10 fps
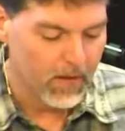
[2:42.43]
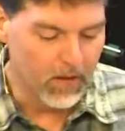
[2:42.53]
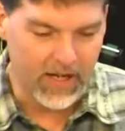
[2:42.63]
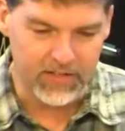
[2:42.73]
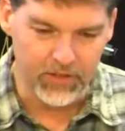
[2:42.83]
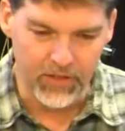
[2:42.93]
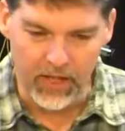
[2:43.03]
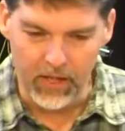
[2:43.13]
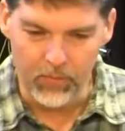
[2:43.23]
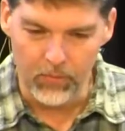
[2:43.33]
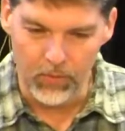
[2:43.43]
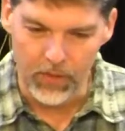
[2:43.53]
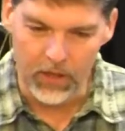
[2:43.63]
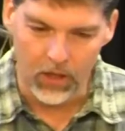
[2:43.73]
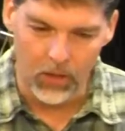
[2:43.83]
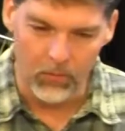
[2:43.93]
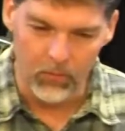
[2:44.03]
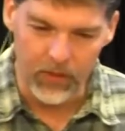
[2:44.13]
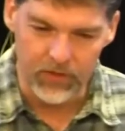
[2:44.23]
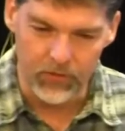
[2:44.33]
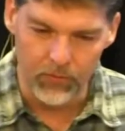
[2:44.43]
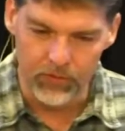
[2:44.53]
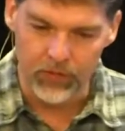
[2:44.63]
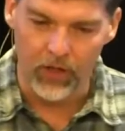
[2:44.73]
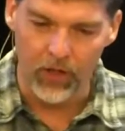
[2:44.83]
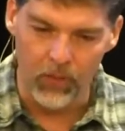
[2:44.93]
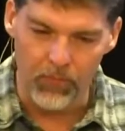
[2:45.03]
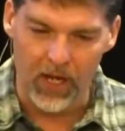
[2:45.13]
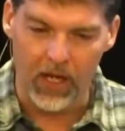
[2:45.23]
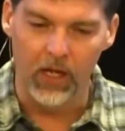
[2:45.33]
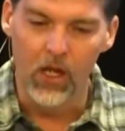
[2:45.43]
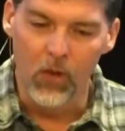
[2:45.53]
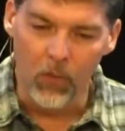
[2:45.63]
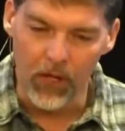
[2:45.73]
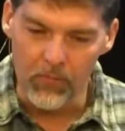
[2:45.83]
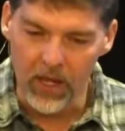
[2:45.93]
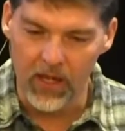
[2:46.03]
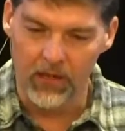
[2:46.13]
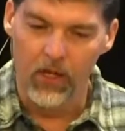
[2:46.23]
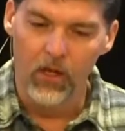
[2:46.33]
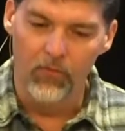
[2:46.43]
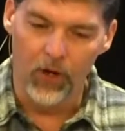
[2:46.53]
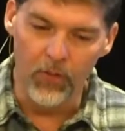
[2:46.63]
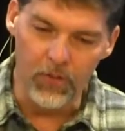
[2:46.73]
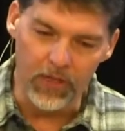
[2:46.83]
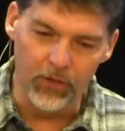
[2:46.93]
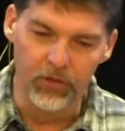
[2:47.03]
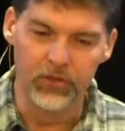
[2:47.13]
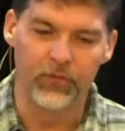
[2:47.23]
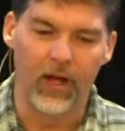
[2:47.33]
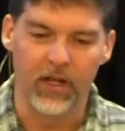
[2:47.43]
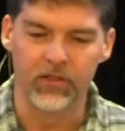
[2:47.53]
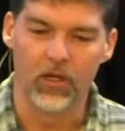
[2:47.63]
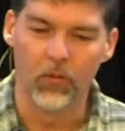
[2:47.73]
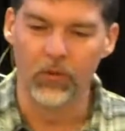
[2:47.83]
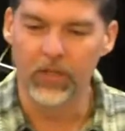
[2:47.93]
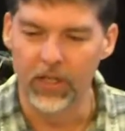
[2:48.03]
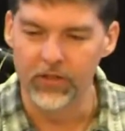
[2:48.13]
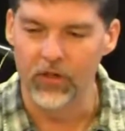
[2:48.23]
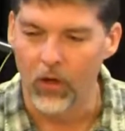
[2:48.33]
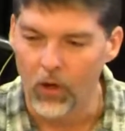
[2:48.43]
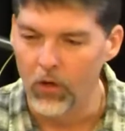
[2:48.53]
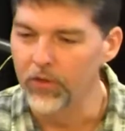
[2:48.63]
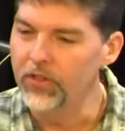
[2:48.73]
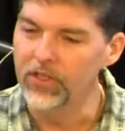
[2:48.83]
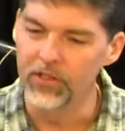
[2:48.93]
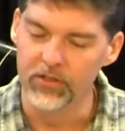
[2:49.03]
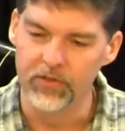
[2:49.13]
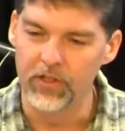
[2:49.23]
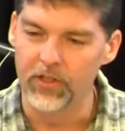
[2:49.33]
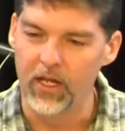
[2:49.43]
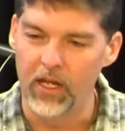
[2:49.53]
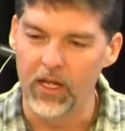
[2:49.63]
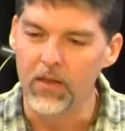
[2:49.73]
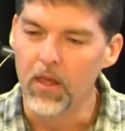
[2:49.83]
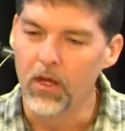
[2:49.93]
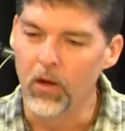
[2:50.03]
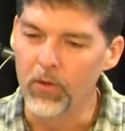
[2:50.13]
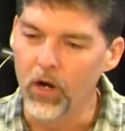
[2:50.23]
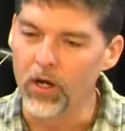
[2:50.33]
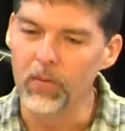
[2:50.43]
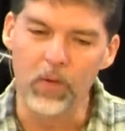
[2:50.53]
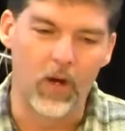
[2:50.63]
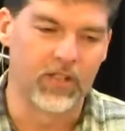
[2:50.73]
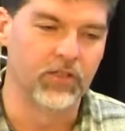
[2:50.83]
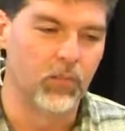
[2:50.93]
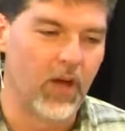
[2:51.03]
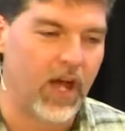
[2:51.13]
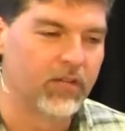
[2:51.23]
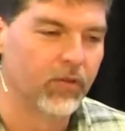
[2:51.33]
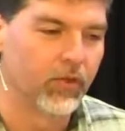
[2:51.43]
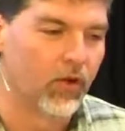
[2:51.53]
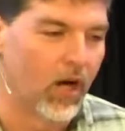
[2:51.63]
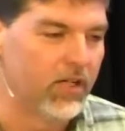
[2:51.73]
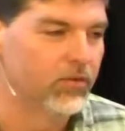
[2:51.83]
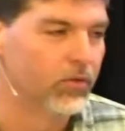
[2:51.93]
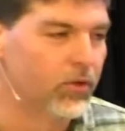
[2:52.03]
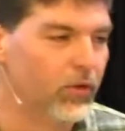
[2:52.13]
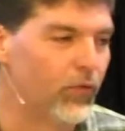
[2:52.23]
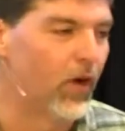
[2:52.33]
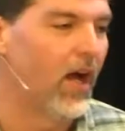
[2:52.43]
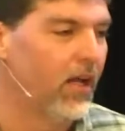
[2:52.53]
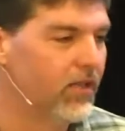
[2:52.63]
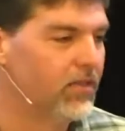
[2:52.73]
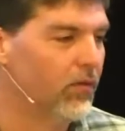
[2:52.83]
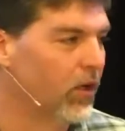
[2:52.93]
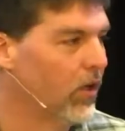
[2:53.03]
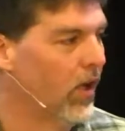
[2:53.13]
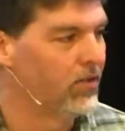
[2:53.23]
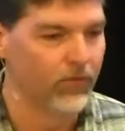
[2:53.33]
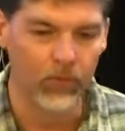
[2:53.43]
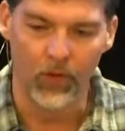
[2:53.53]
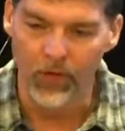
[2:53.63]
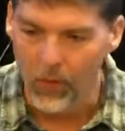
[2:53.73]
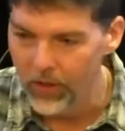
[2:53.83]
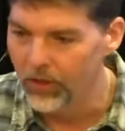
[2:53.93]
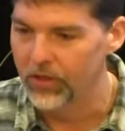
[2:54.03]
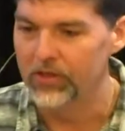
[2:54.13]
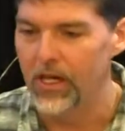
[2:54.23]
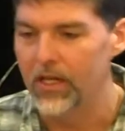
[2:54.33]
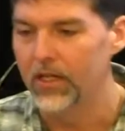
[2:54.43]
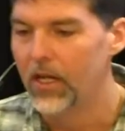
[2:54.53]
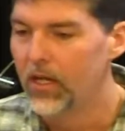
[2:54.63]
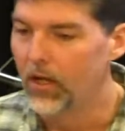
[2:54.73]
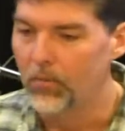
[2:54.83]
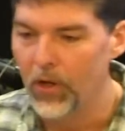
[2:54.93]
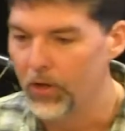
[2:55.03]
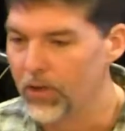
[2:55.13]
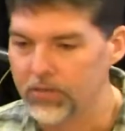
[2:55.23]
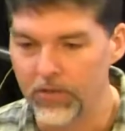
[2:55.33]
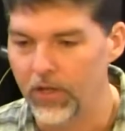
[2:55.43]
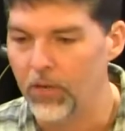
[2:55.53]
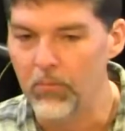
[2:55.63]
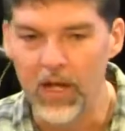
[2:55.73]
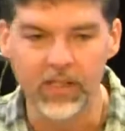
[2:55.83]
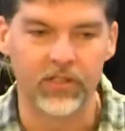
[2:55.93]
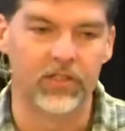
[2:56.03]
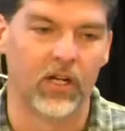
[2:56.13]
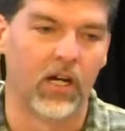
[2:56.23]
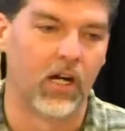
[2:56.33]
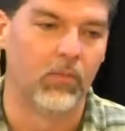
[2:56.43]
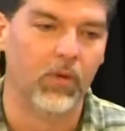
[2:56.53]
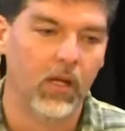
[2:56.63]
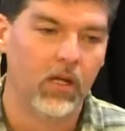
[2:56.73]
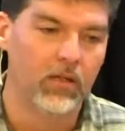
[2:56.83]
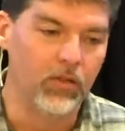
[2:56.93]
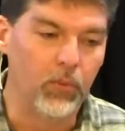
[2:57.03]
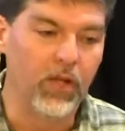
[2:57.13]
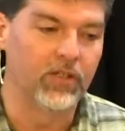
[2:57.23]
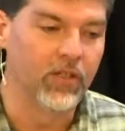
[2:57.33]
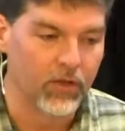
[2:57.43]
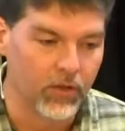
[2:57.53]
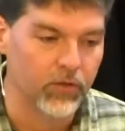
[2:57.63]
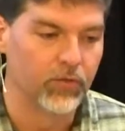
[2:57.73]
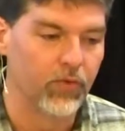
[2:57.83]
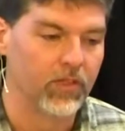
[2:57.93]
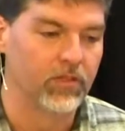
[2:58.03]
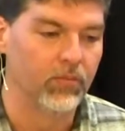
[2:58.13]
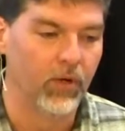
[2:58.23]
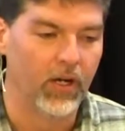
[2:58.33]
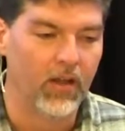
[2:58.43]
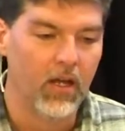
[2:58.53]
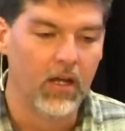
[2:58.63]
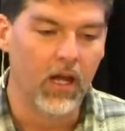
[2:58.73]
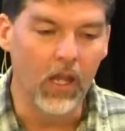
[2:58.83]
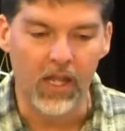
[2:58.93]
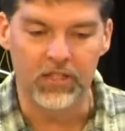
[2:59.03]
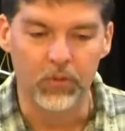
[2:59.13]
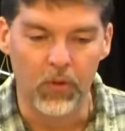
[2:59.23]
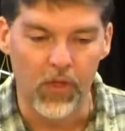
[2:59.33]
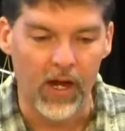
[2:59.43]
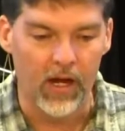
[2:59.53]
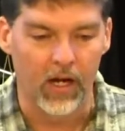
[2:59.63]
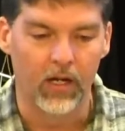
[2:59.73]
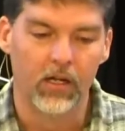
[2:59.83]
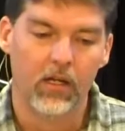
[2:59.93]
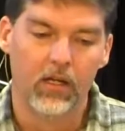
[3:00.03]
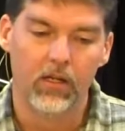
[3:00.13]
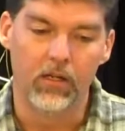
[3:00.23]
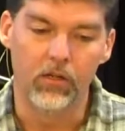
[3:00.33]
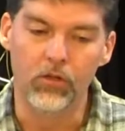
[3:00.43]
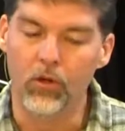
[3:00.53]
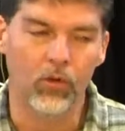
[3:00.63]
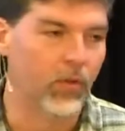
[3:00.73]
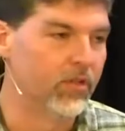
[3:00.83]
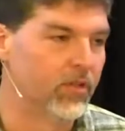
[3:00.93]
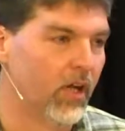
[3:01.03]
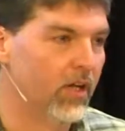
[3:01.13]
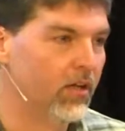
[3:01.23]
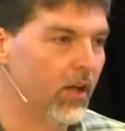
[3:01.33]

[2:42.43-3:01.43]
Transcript: last Sunday, we, um, we started to unpack what it meant for him to be crucified, and so I won't get into all the details of it today. Um, we are going to be watching The Passion of the Christ on Good Friday at 7 o'clock. So if you want to know what it looks like, um, Mel Gibson did an amazing job depicting the crucifixion. But unless you were there, you don't know what it's like.